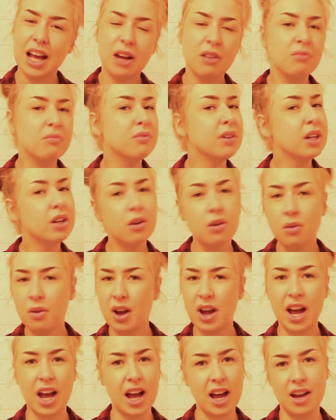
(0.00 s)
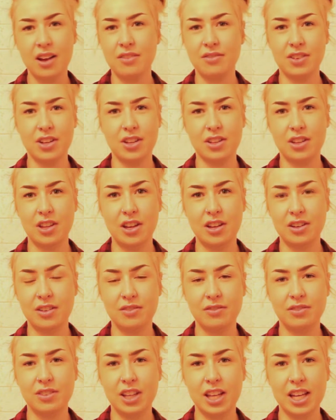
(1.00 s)
And we don't have a lot
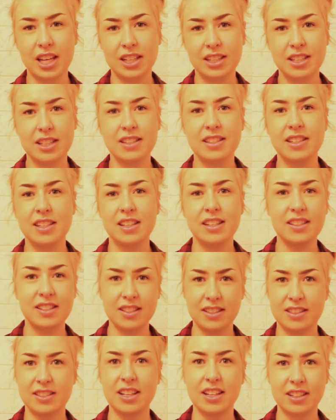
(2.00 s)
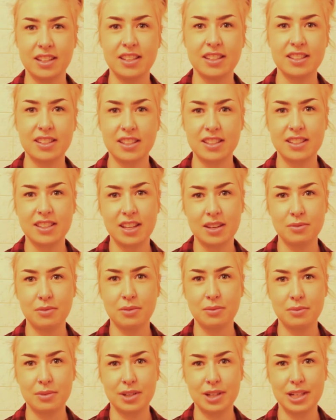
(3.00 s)
of like disease and sicknesses that
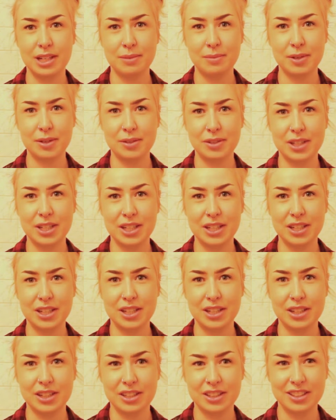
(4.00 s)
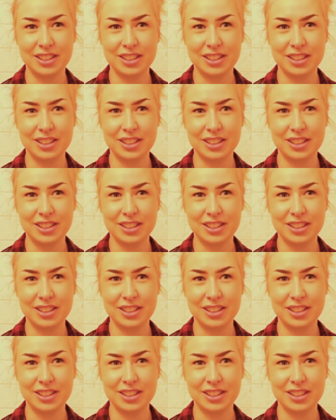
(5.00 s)
we're worried about here.